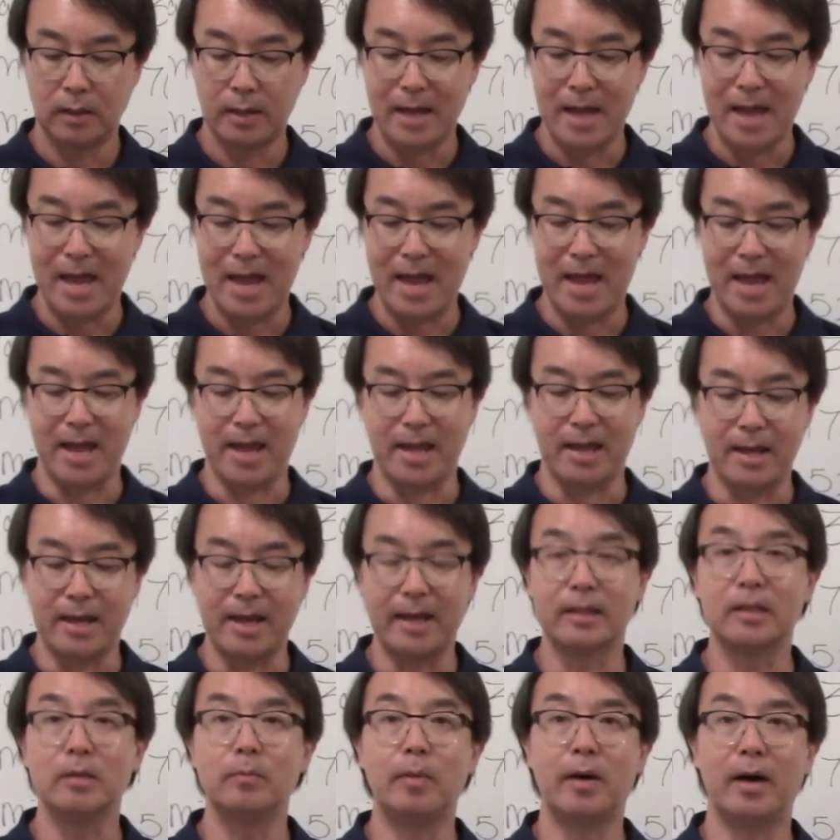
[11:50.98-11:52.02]
A, at
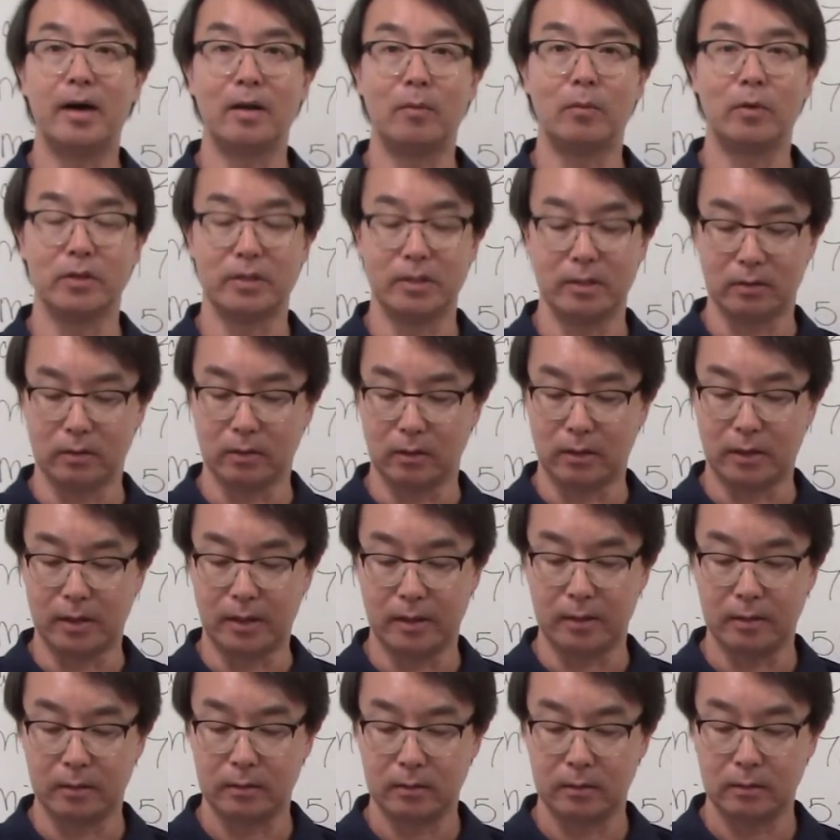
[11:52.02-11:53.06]
the bottom where it says learn.
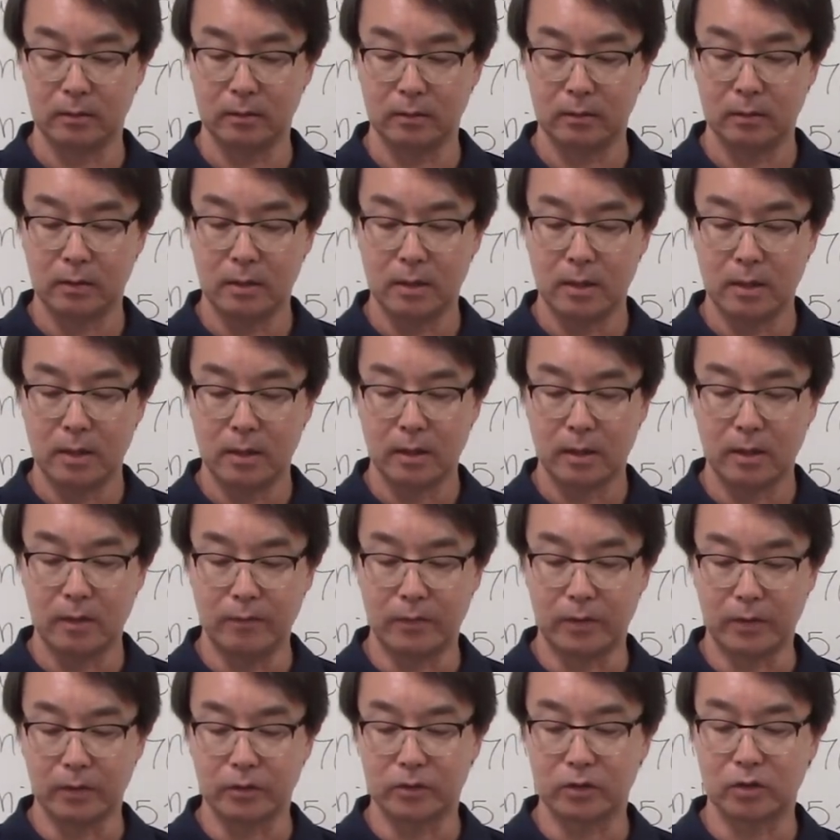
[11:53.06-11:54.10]

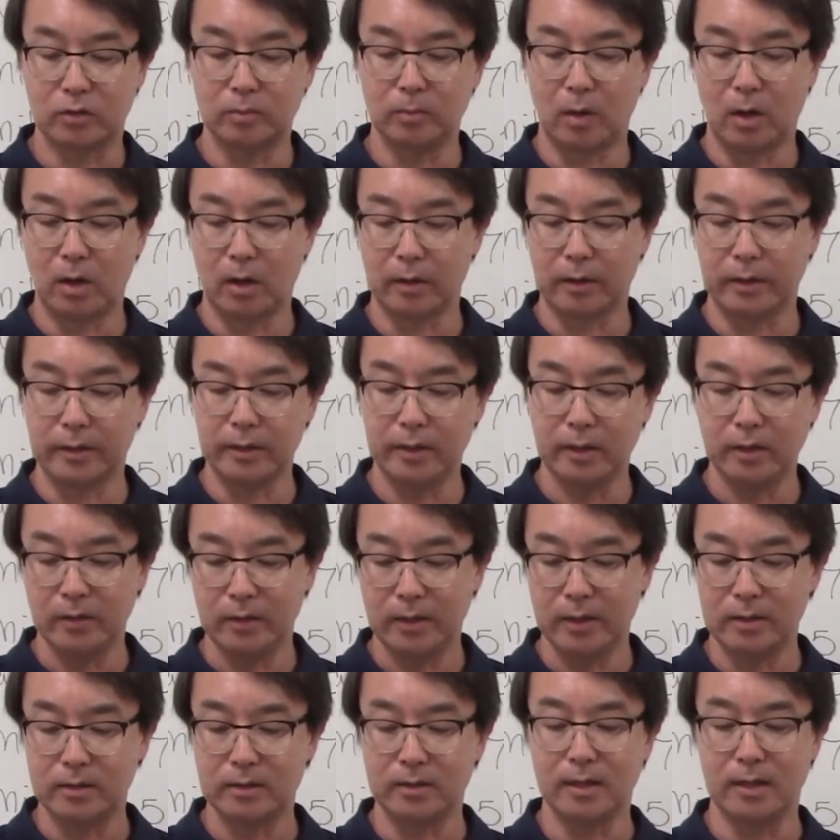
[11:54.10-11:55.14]
Convert smaller
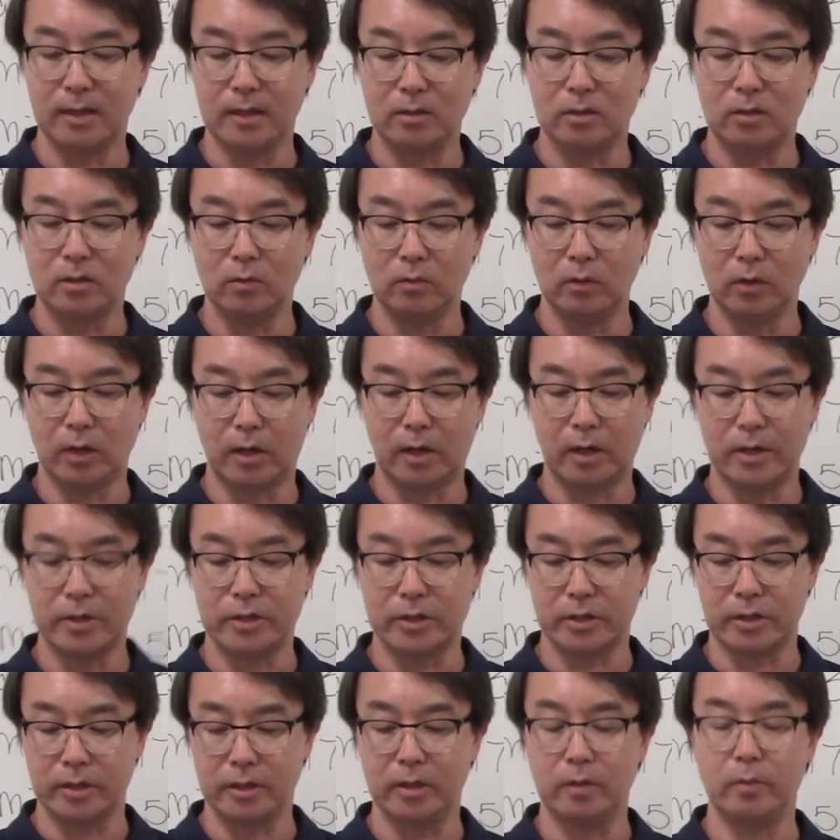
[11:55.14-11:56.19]
units into
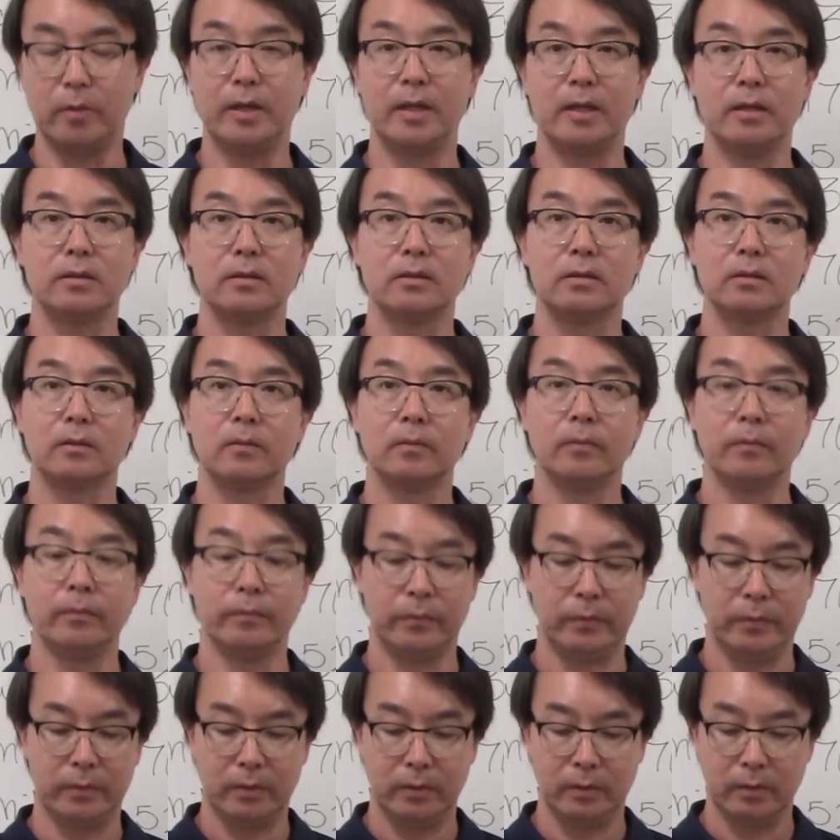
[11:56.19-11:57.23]
larger units.
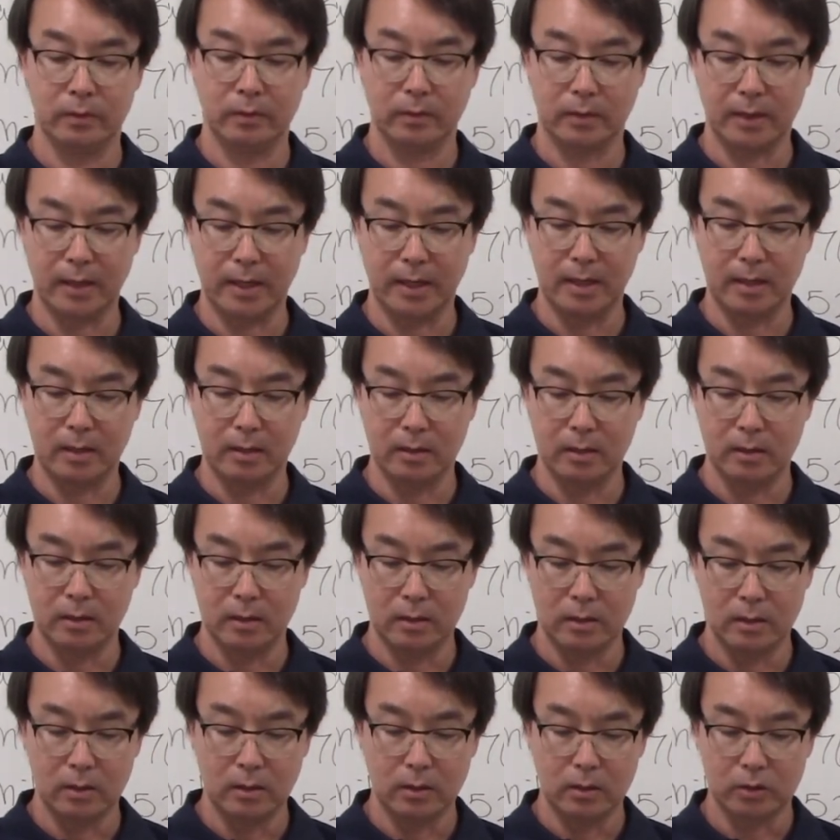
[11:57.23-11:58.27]
Okay?
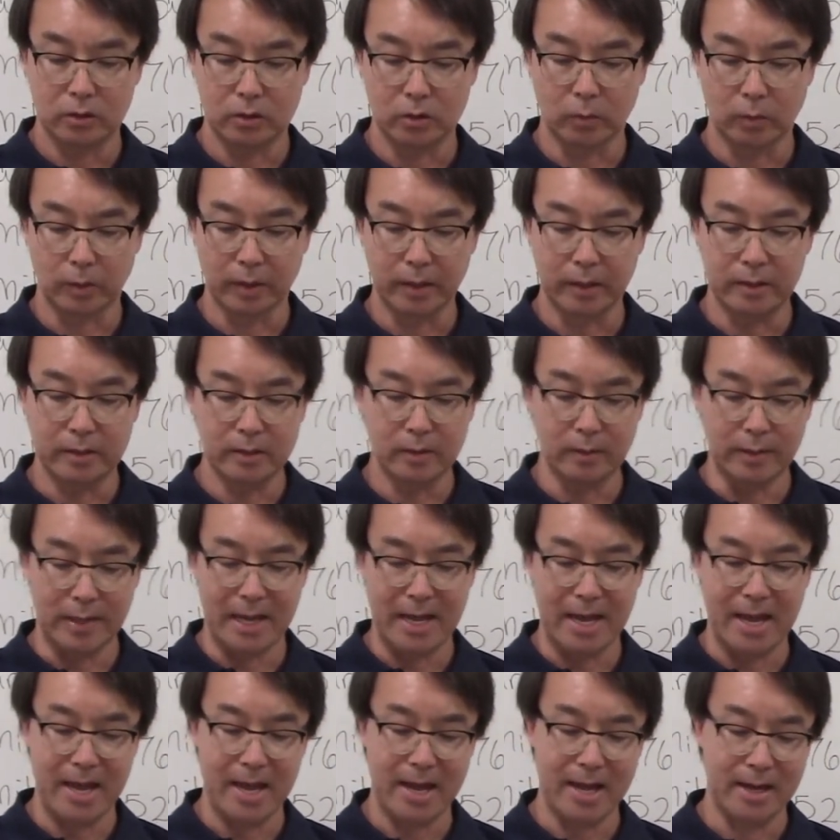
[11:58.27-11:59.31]
So we're going to do
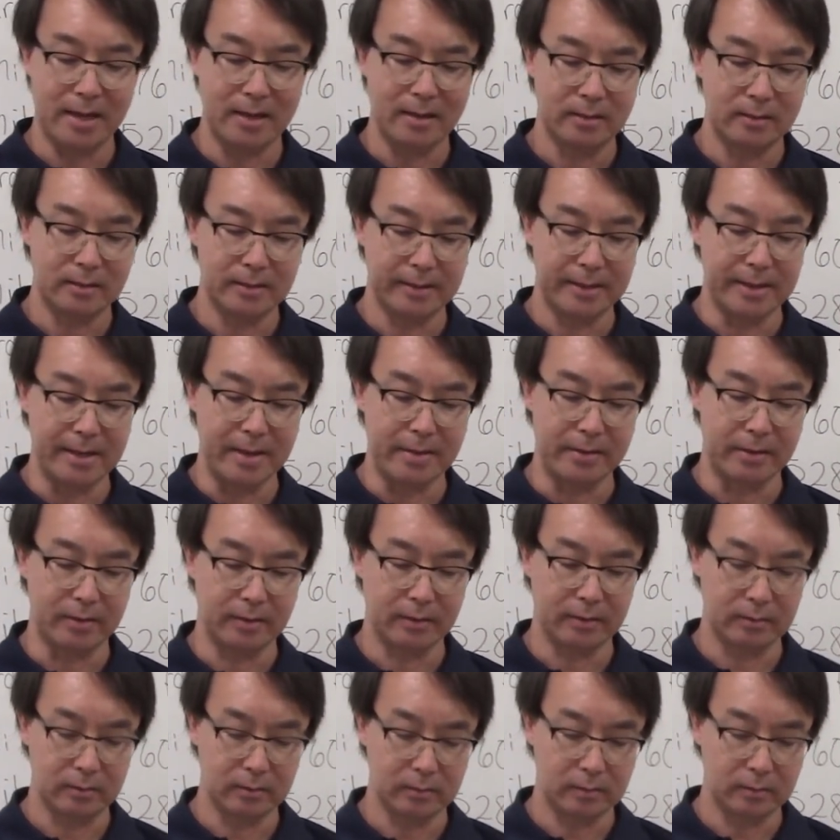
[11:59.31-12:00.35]
A together.
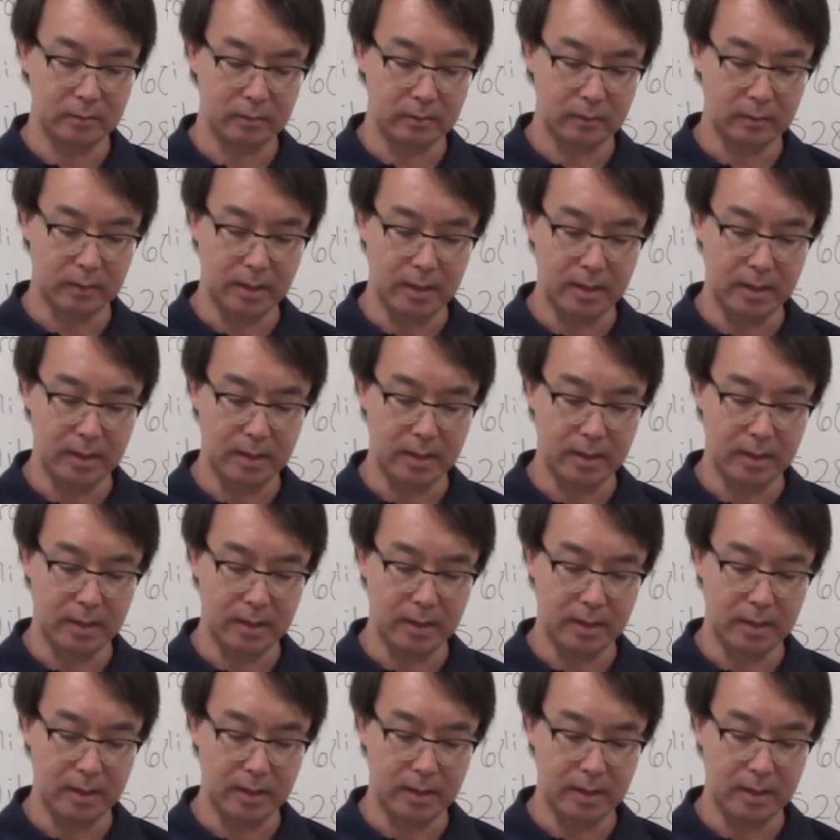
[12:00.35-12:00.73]
Okay?